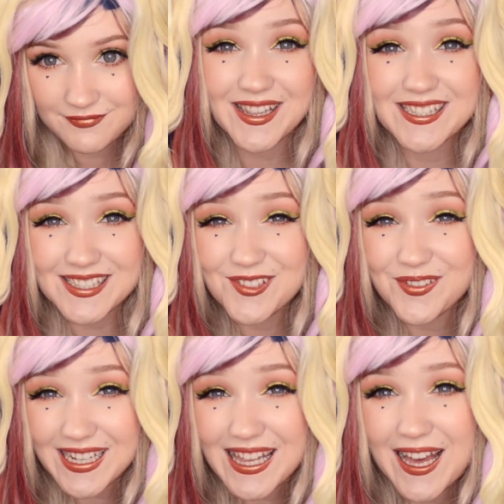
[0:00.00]
This is
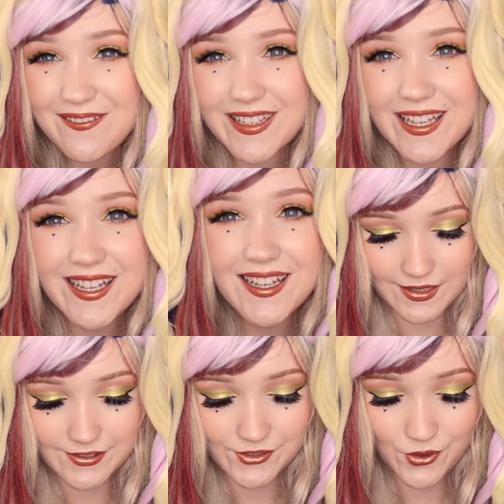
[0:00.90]
really heavy
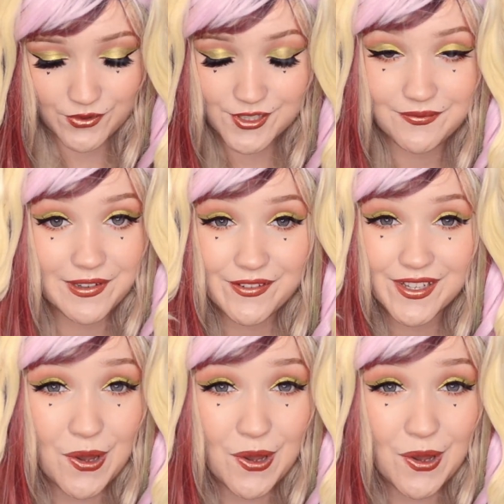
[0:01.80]
and not very